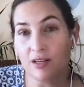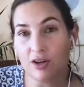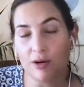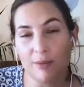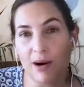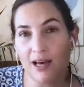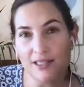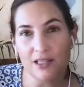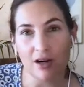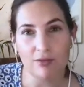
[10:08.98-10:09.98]
career
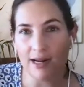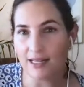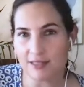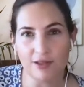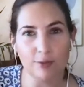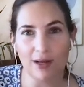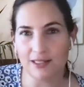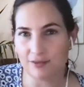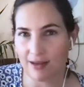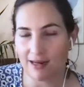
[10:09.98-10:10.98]
paths are relatively well
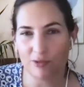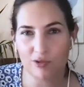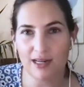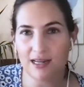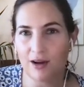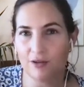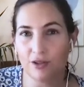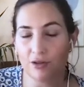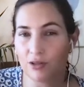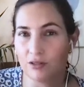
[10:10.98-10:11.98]
developed right now.
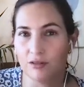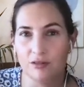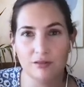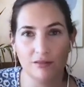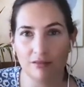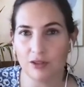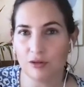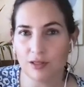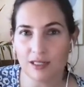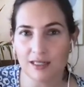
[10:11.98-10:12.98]
You can
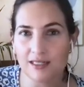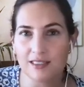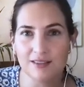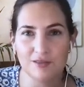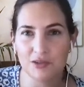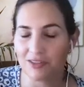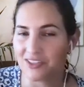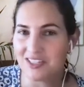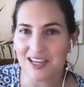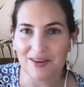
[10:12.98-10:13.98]
Google it,
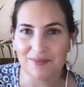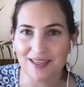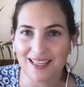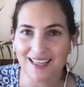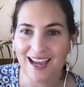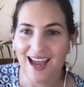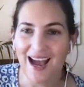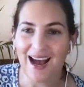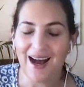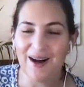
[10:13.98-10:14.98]
DM me.
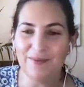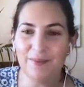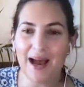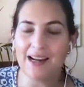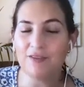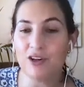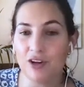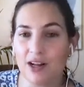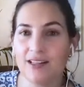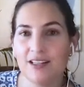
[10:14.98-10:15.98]
And if you're
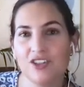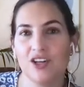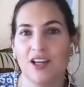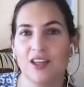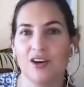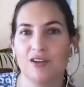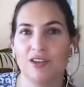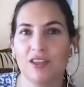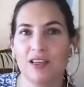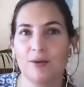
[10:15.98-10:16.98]
not an engineer, though, if
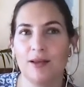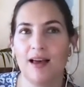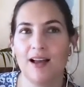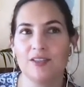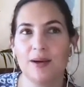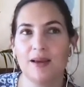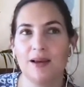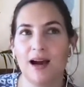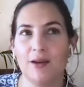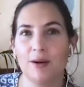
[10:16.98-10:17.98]
you're thinking, well, how do
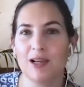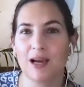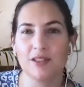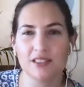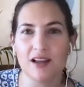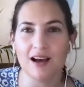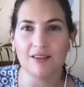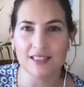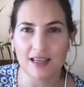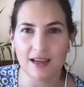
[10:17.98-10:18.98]
I become a
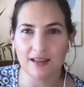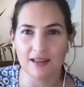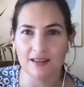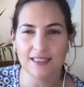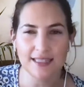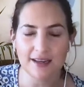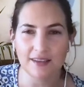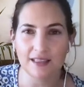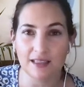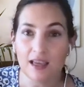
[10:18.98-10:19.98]
staff designer? Is that a
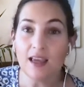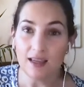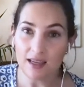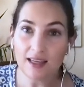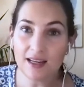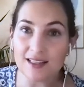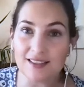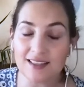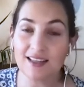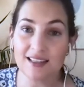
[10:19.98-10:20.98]
thing? It
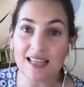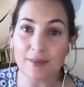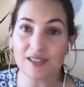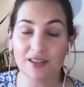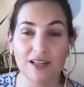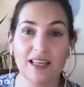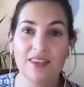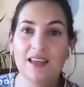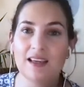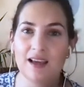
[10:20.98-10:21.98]
is. It is absolutely a
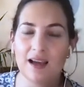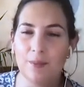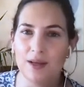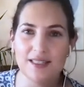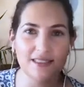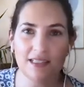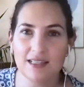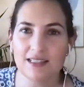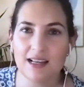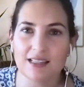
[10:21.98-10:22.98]
thing. A
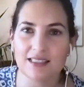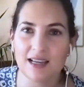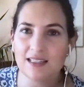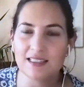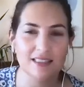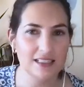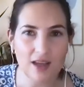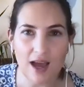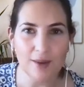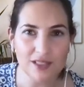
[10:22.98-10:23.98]
senior data scientist. These
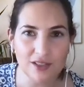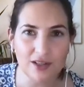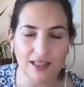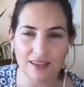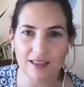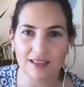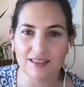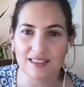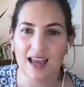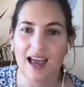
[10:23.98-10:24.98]
are absolutely
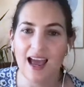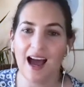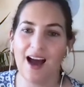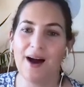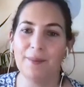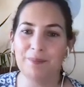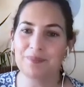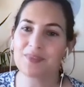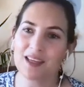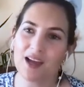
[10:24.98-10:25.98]
things.
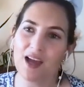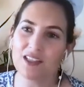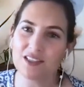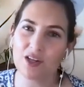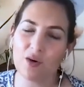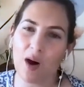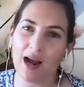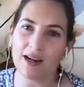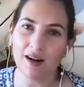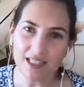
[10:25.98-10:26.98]
So
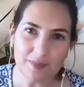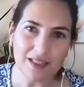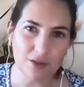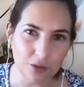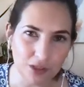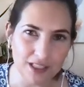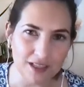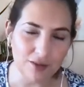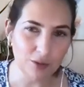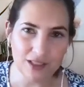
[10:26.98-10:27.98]
I can't speak to
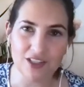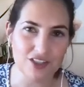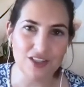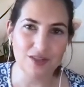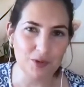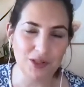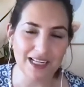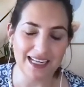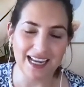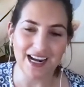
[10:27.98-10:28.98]
all industries
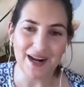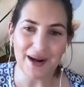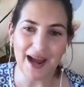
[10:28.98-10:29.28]
broadly here,